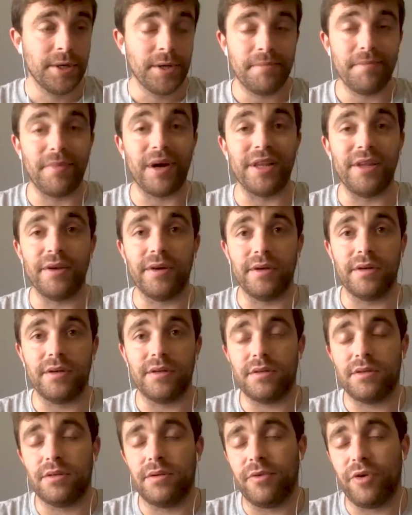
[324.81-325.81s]
But
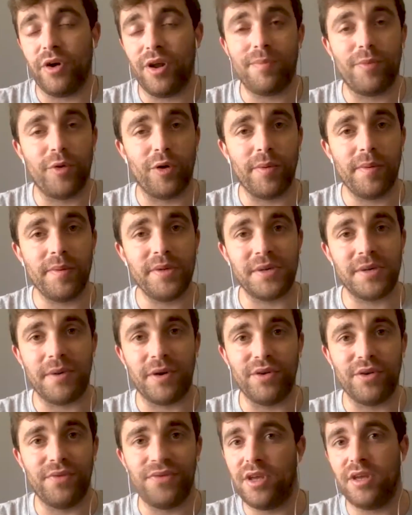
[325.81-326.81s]
the real problem is about
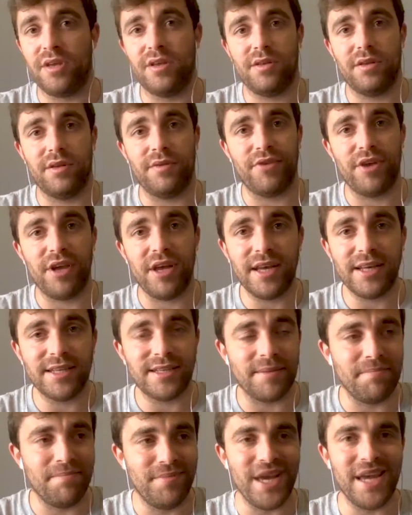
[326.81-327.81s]
the fee. The fee is a
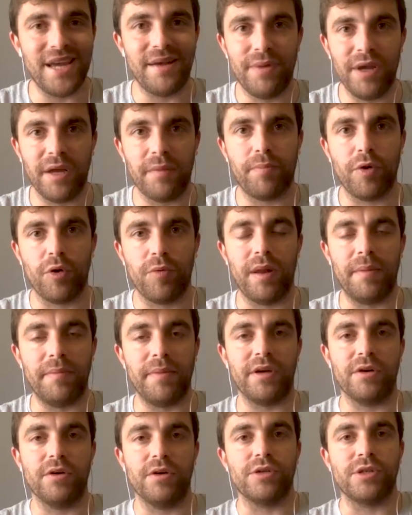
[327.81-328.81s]
big, big problem,
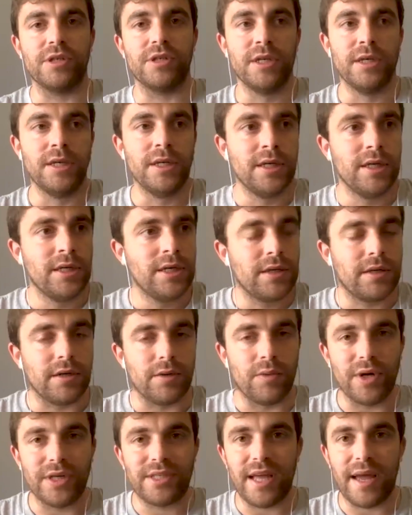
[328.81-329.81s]
because
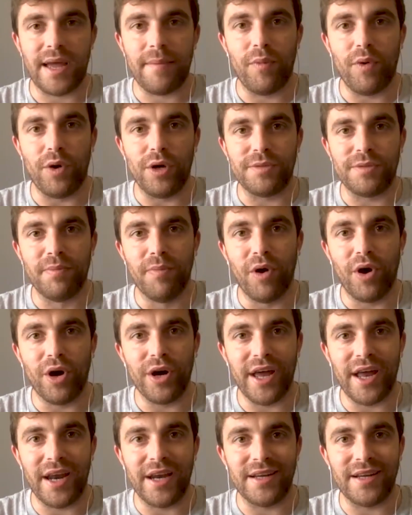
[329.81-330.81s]
West Ham want more
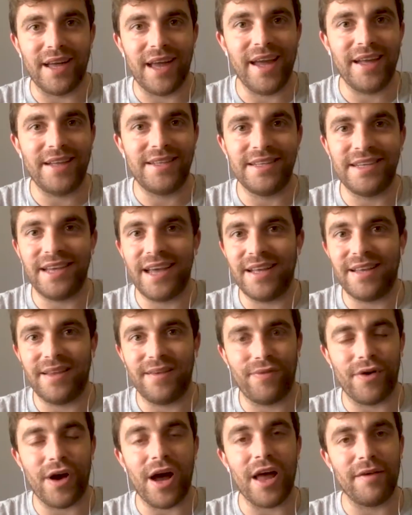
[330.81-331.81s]
than
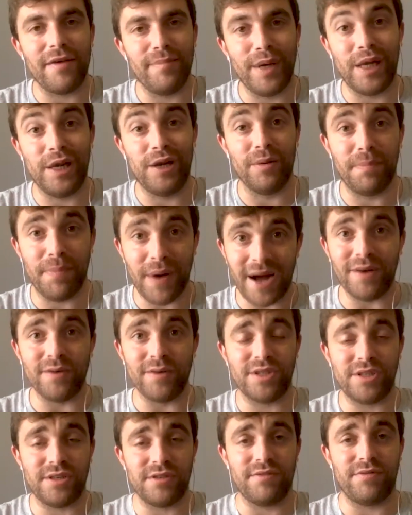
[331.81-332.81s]
85 million
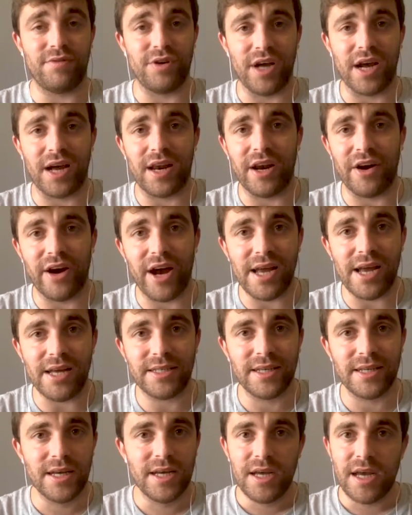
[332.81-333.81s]
pounds for Declan Rice.
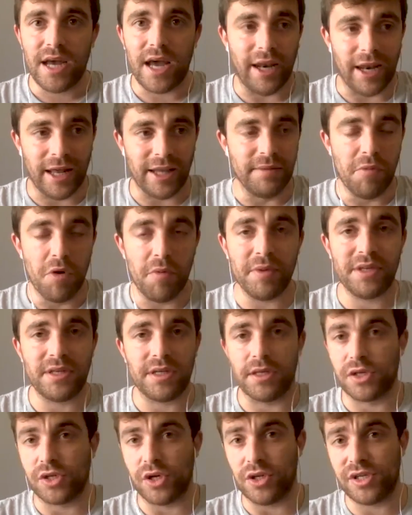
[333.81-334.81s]
And at the moment,
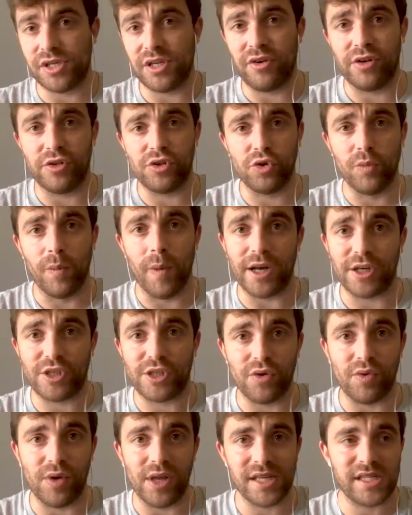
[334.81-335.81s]
it's considered too much.
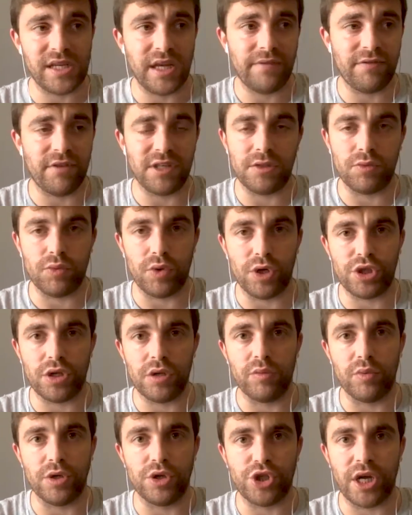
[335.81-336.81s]
So let's see if the situation
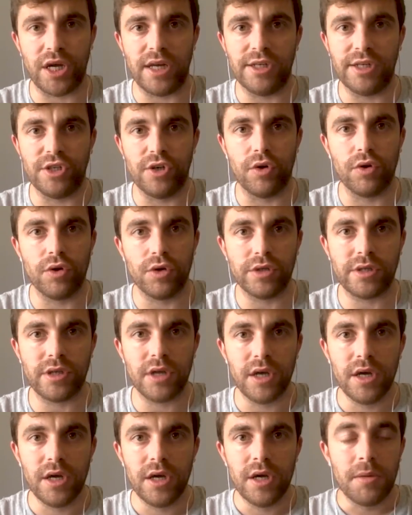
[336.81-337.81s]
will change in August.
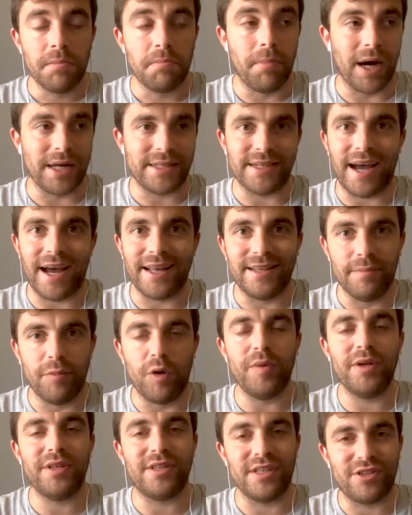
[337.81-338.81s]
But at the
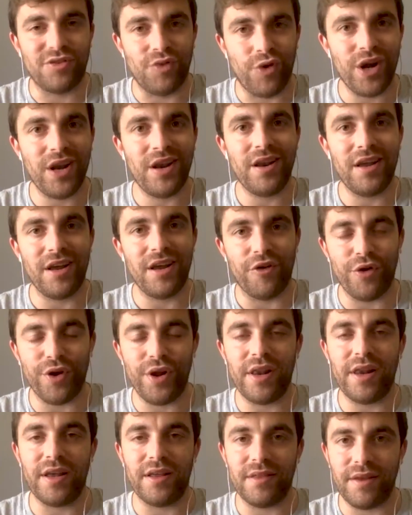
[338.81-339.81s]
moment, it's really,
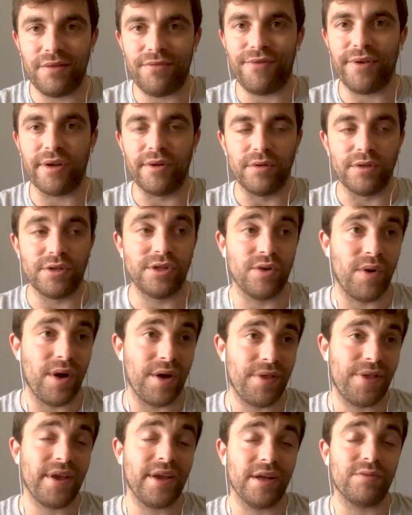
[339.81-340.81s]
really difficult. So I
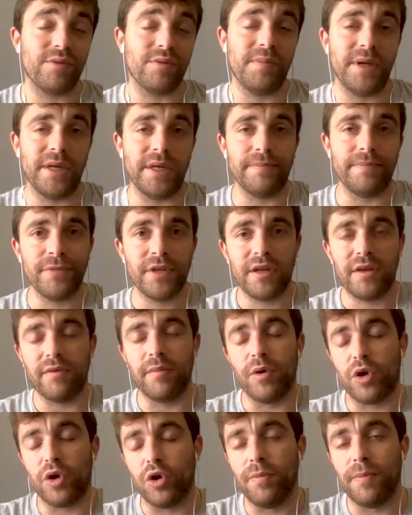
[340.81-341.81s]
think it will be even
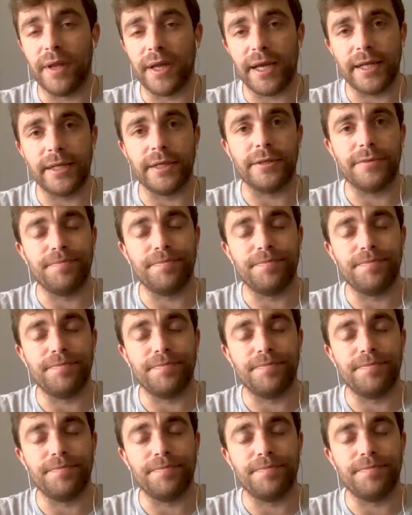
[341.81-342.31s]
more complicated.